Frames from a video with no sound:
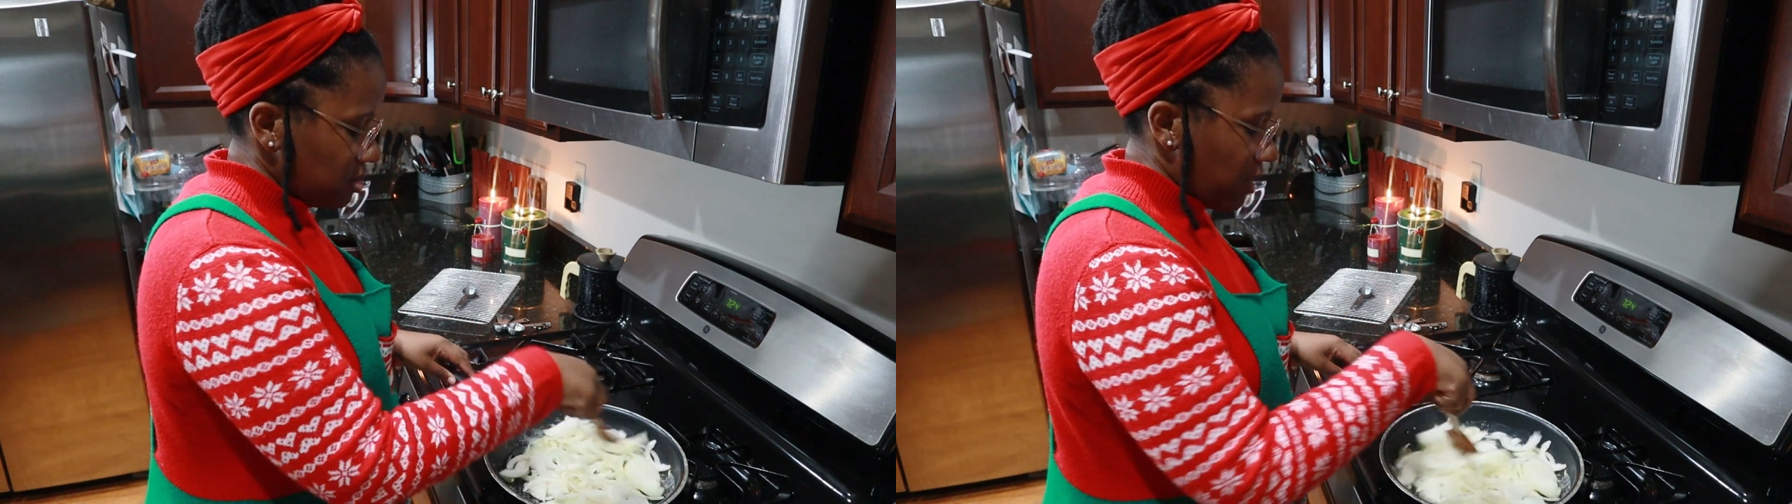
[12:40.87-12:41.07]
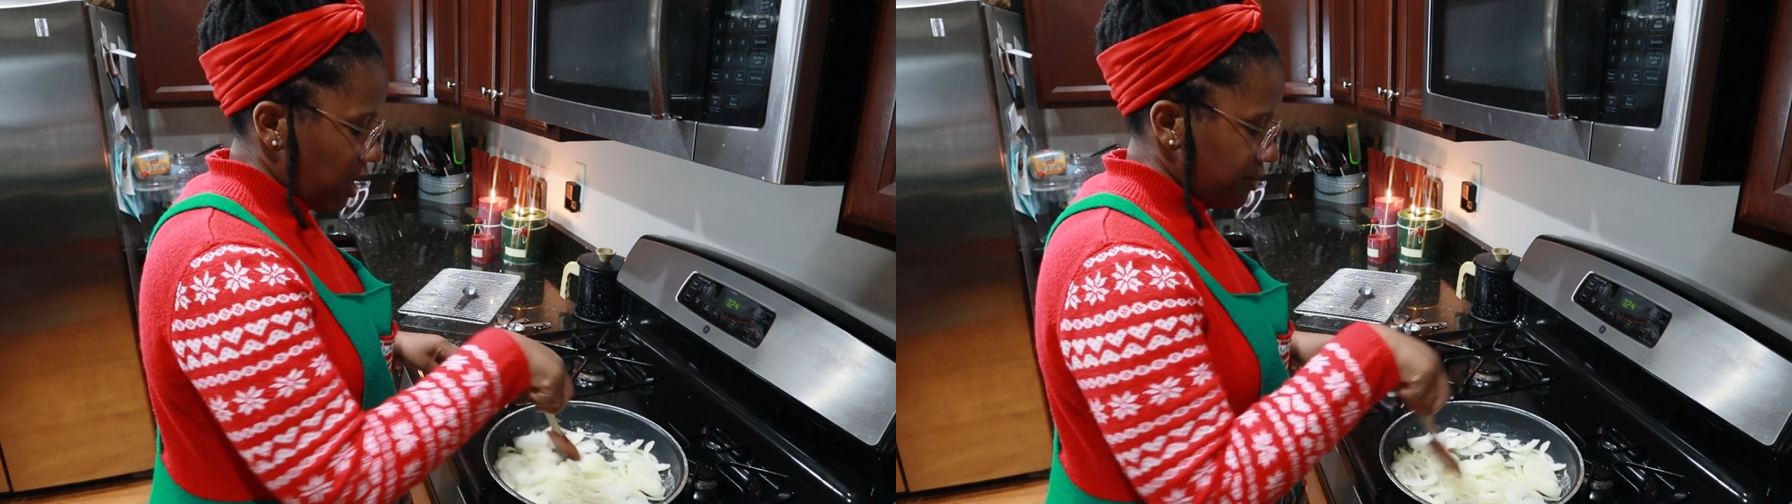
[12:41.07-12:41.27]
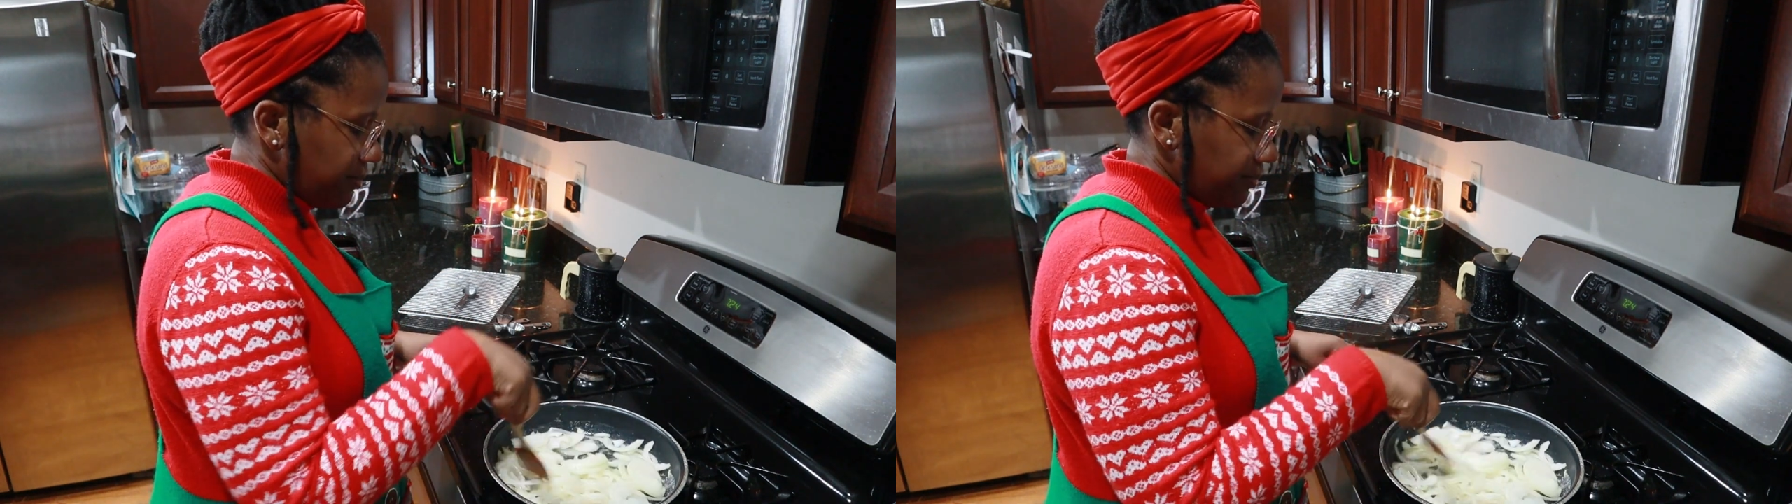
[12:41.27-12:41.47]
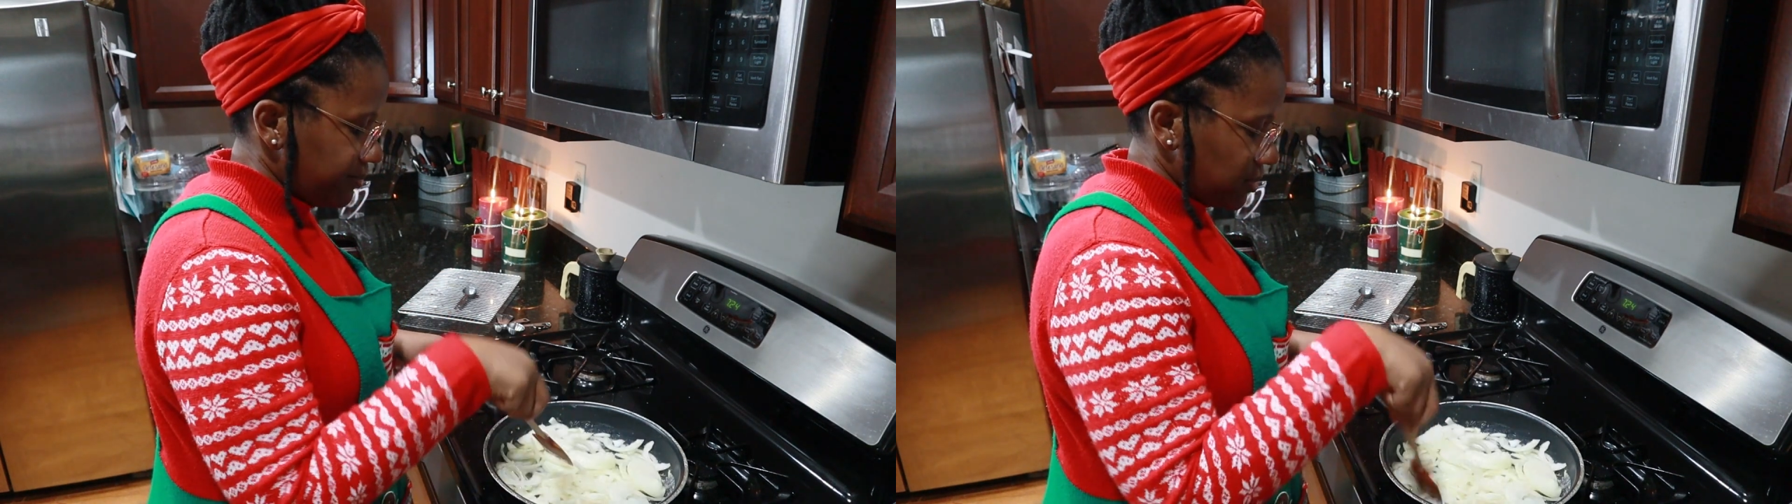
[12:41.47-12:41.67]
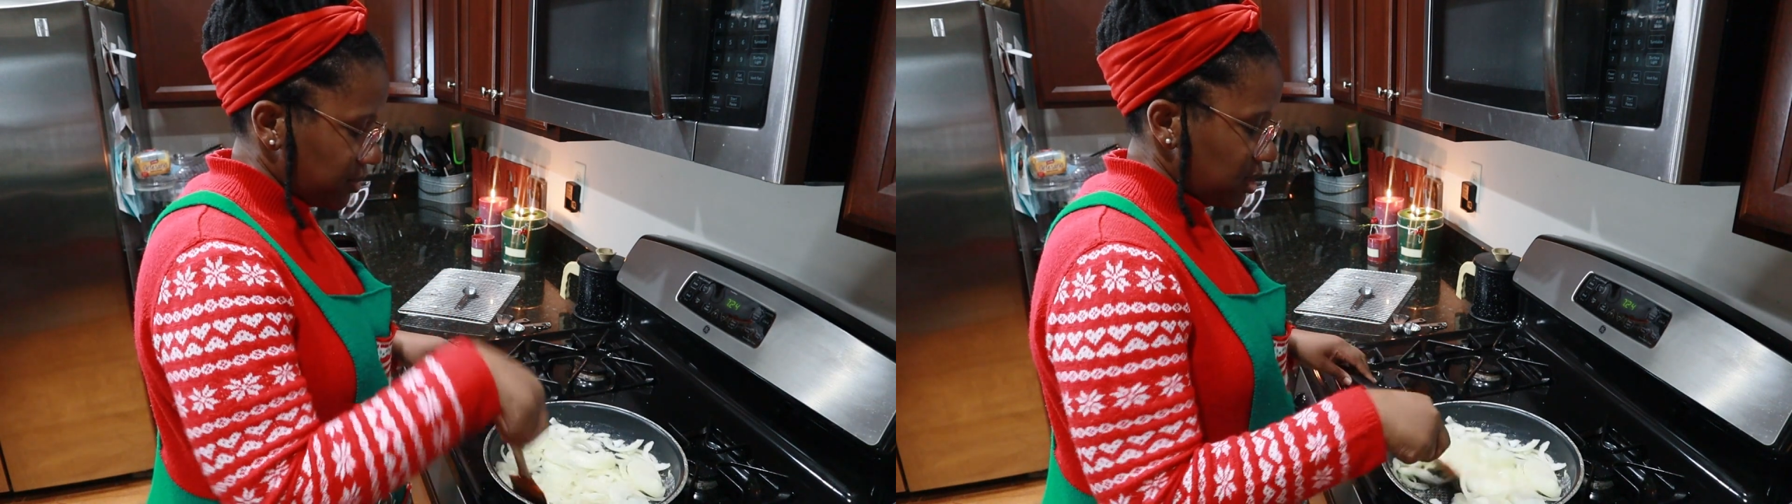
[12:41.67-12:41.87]
But,
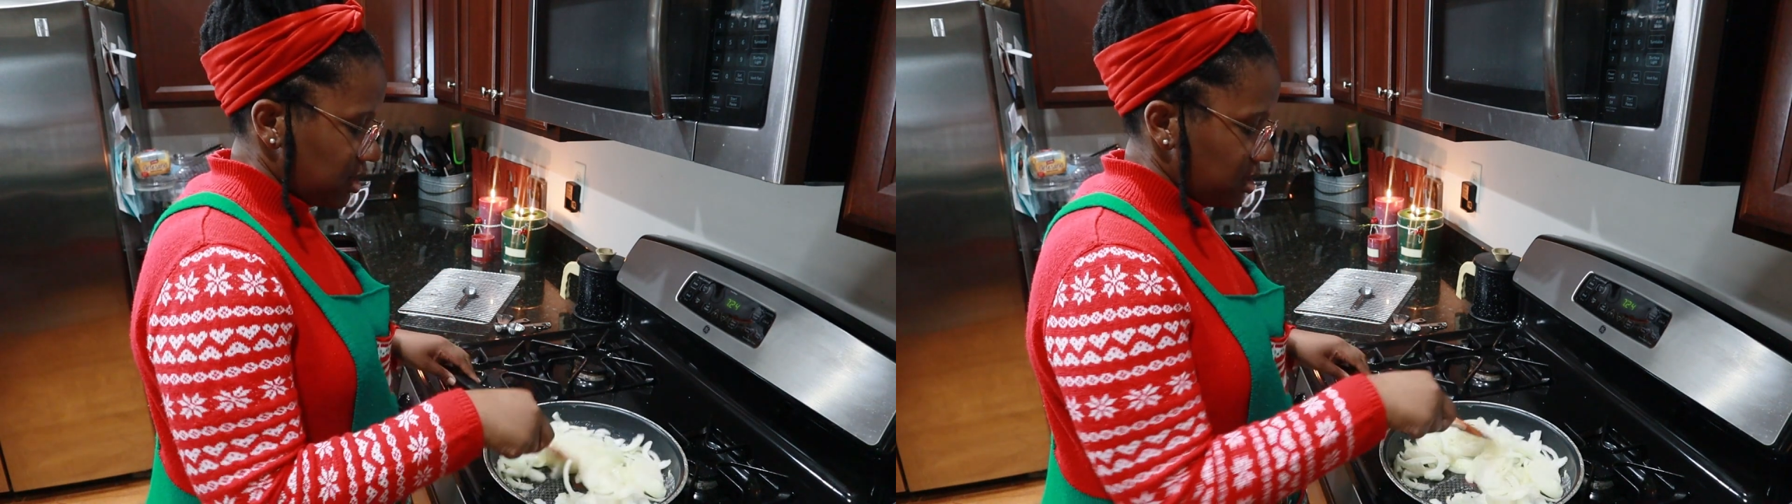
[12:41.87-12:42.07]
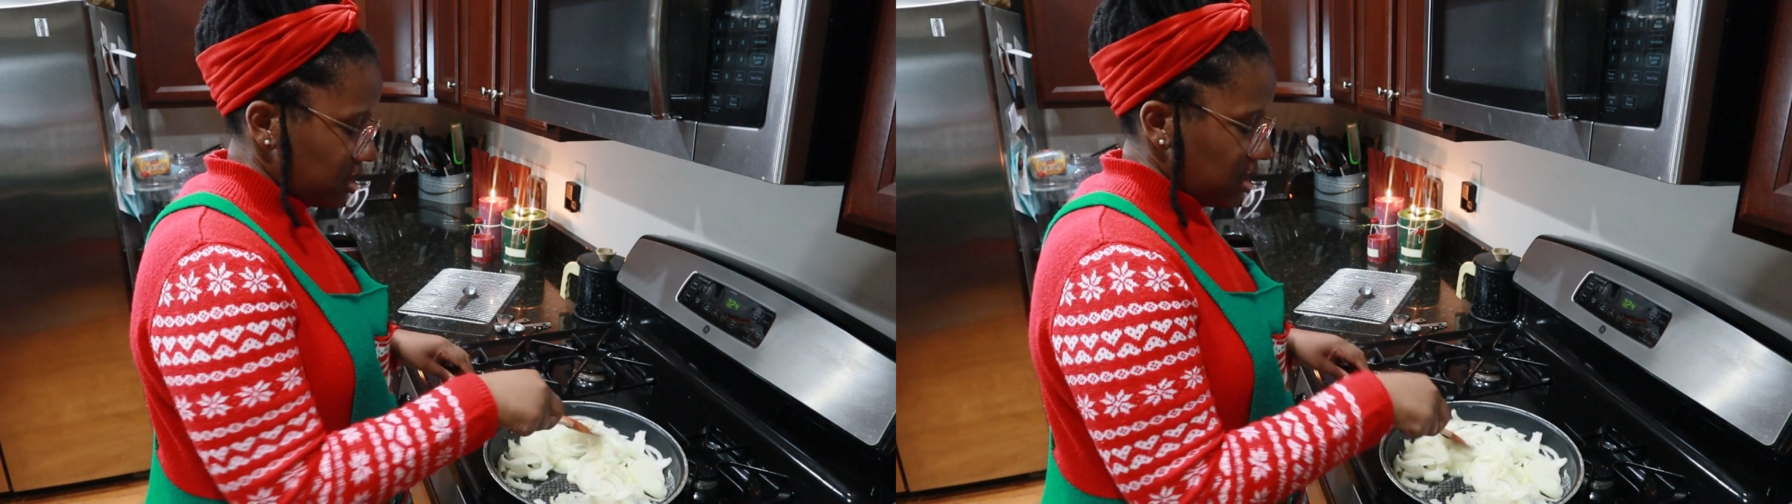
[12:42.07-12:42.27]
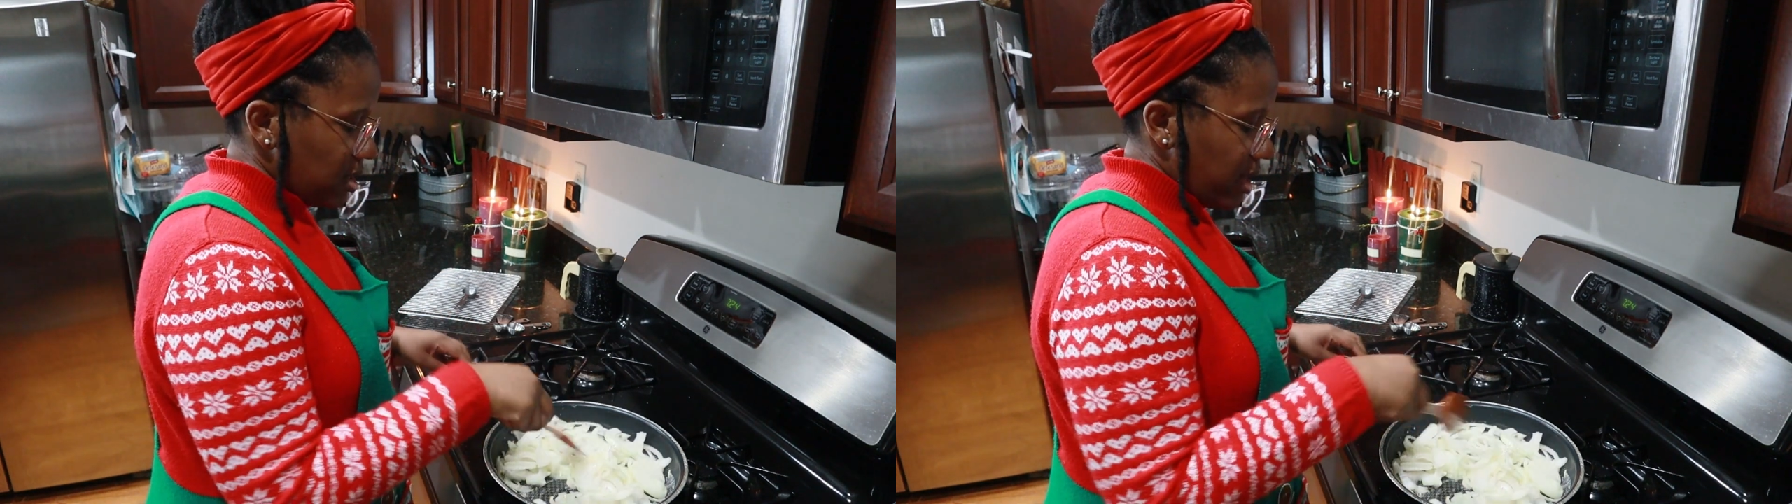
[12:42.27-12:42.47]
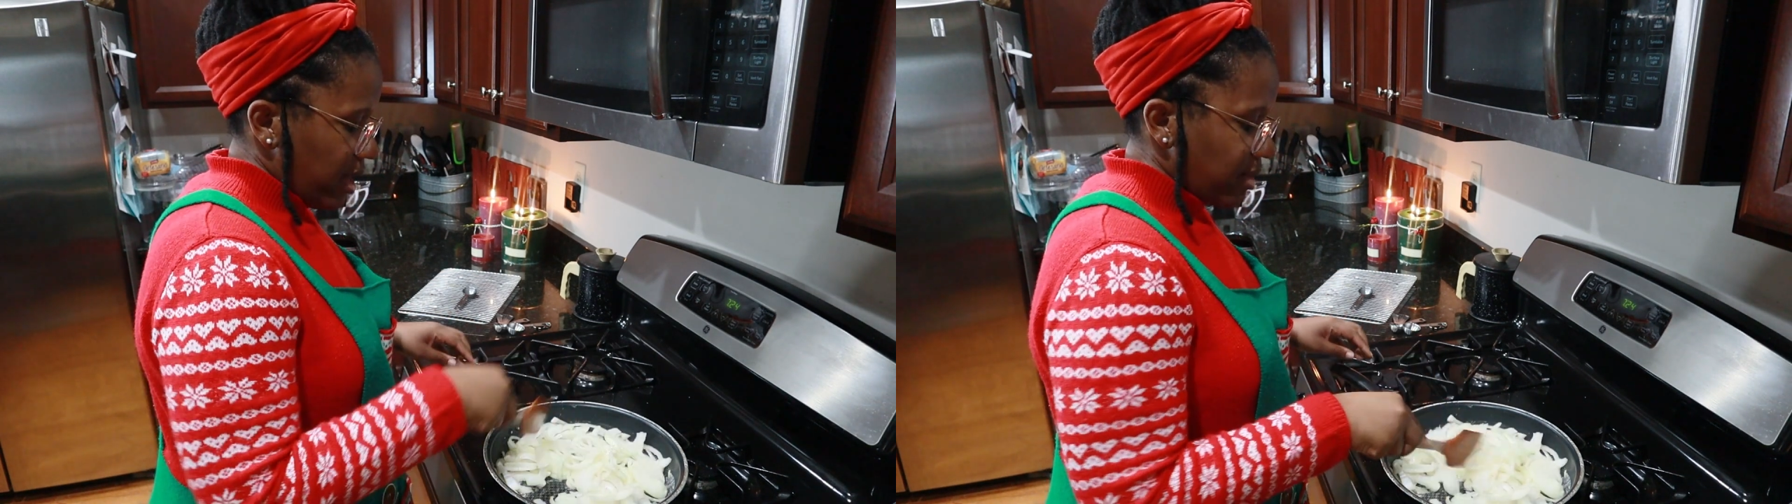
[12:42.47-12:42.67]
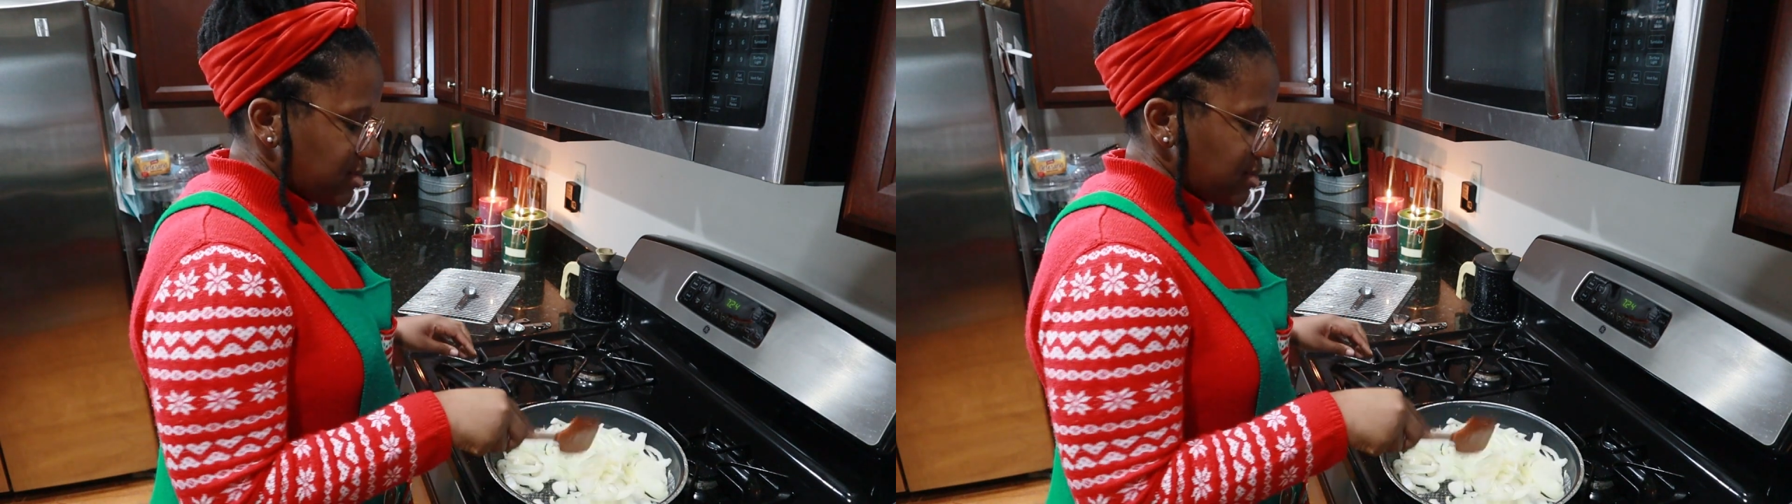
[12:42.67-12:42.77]
and